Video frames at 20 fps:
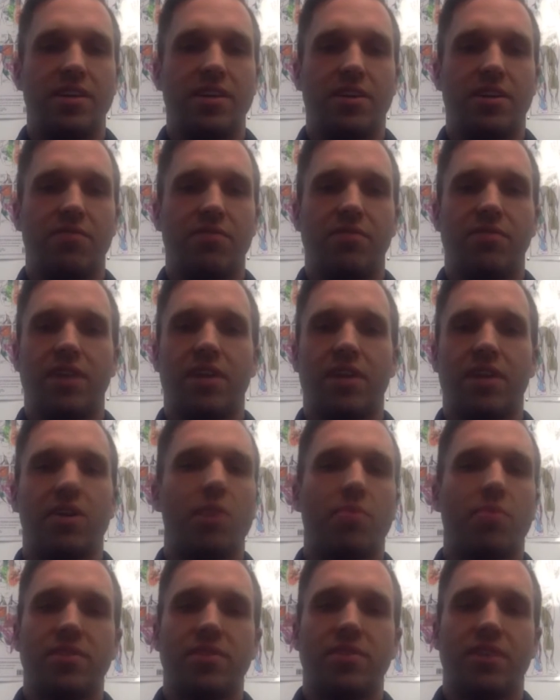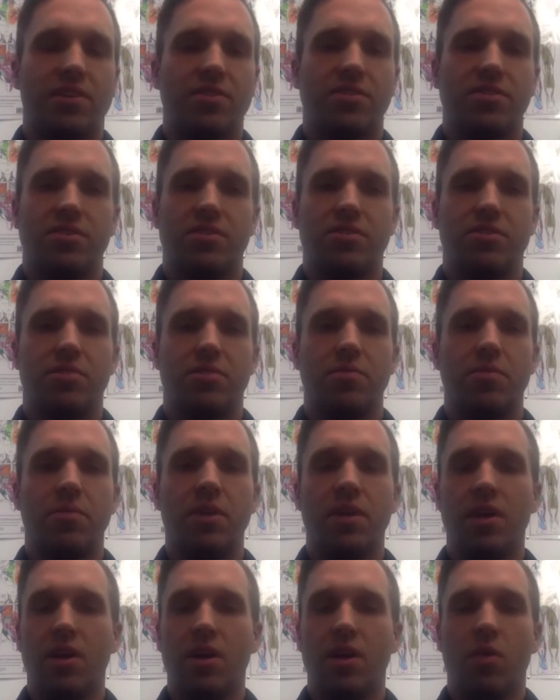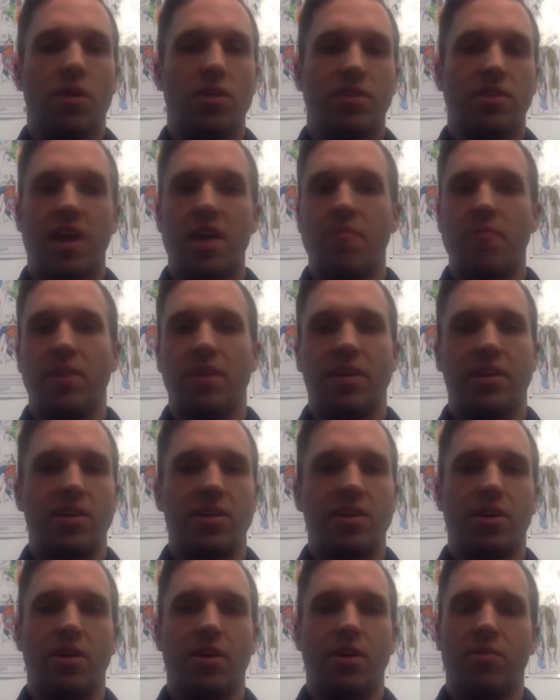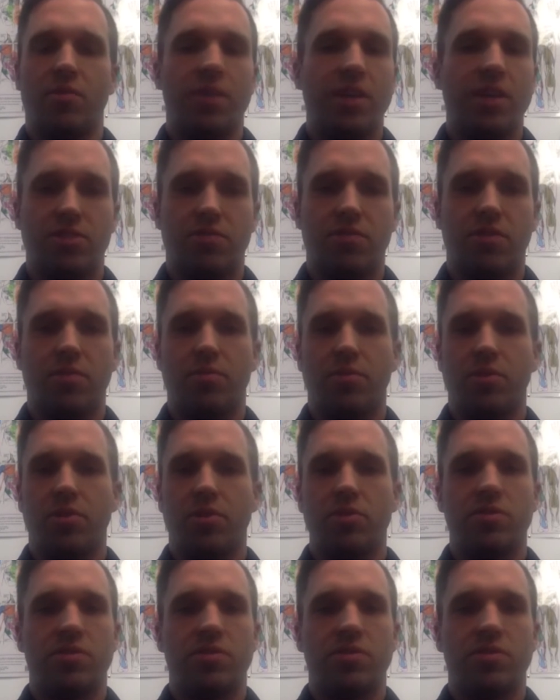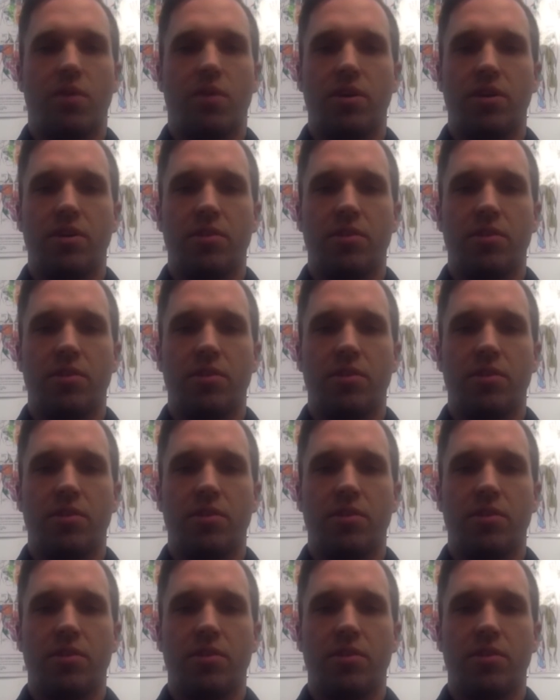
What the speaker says: If you've got carpal tunnel syndrome while typing, can you have your patient reproduce that while you're